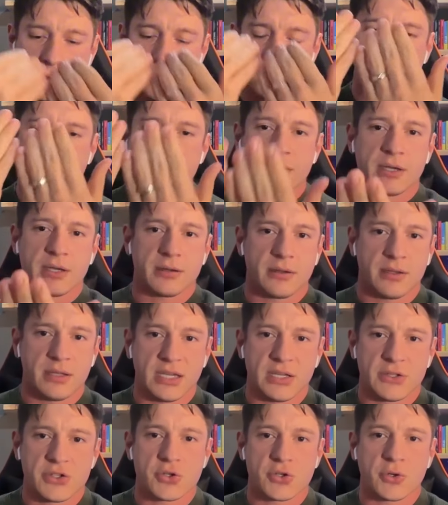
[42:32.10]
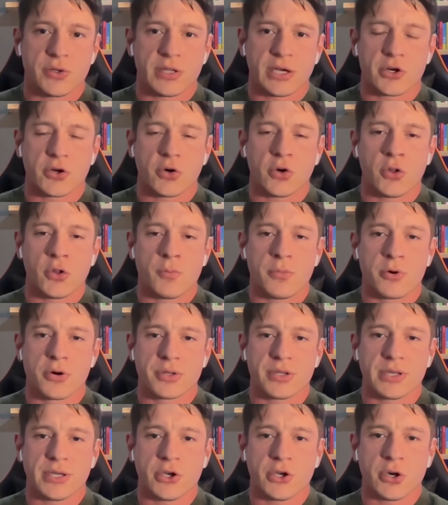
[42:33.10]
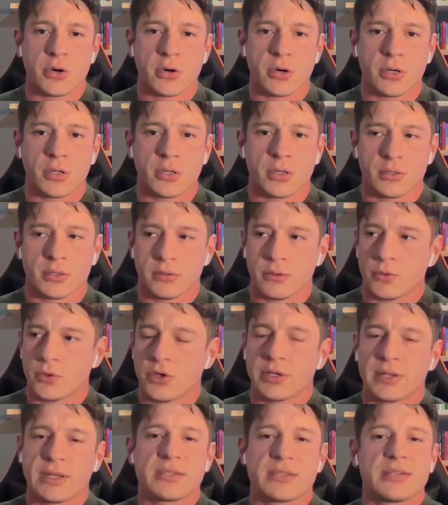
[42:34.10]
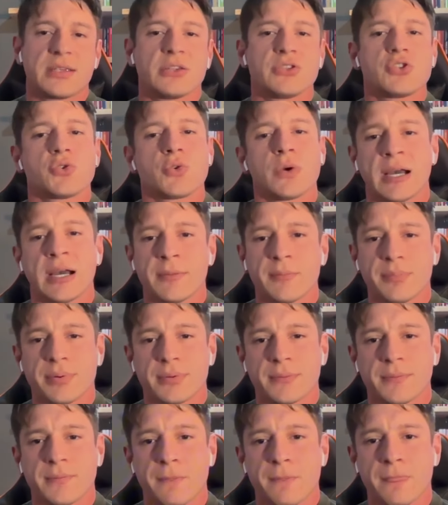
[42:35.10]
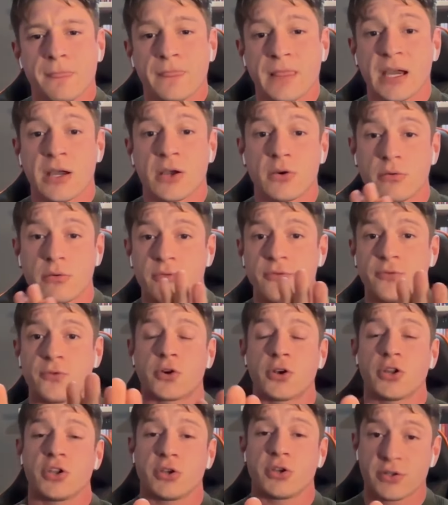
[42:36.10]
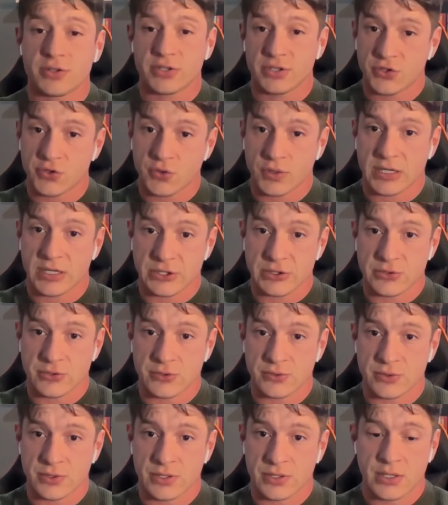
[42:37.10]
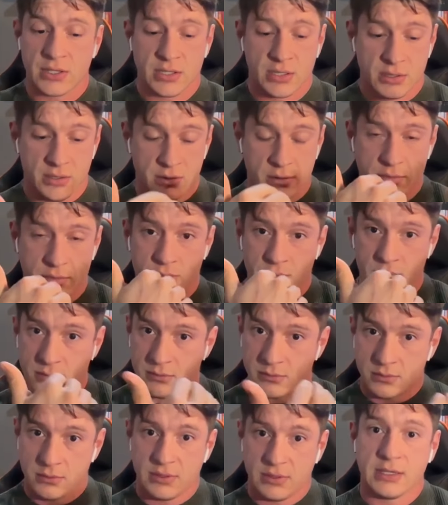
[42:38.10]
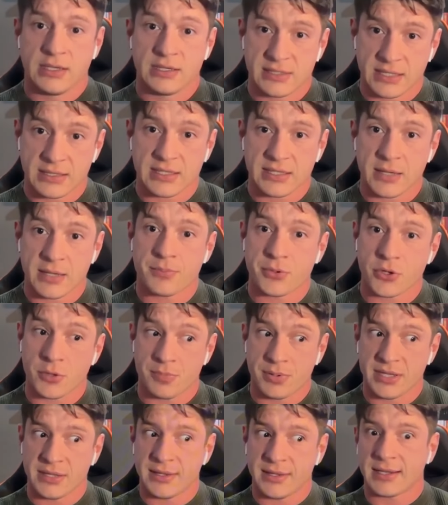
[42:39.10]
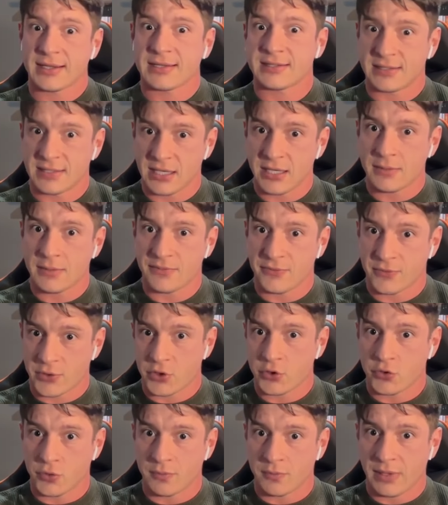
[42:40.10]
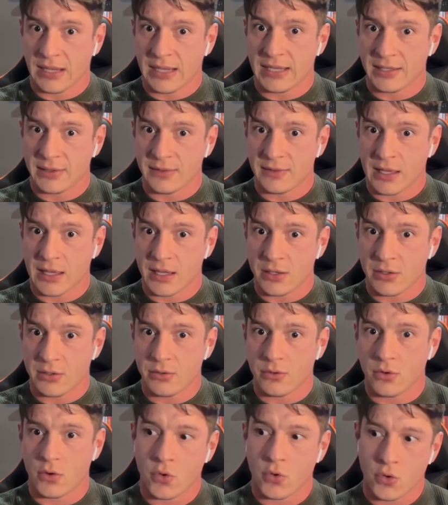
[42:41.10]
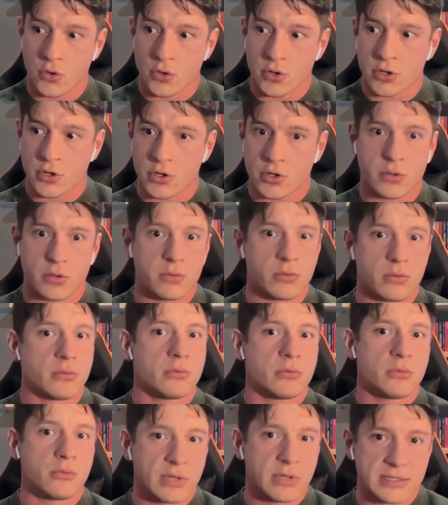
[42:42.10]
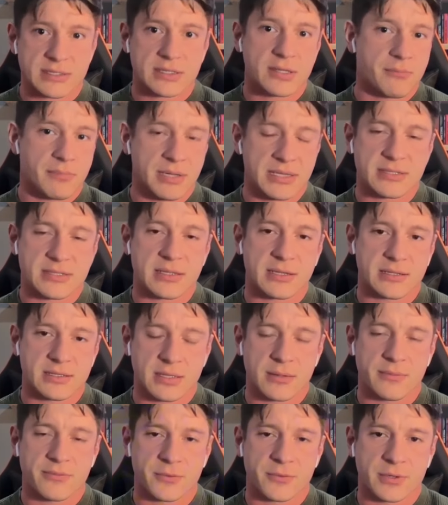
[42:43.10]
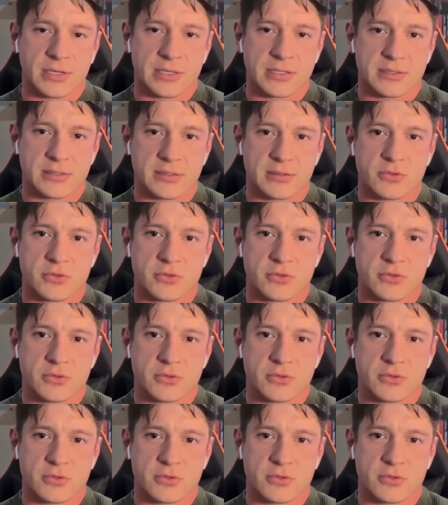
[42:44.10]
We're going to get you on our onboarding call. We're going to set you up. Now, for your situation, is that an appropriate next step for you to buy now, or what's the best next step for us?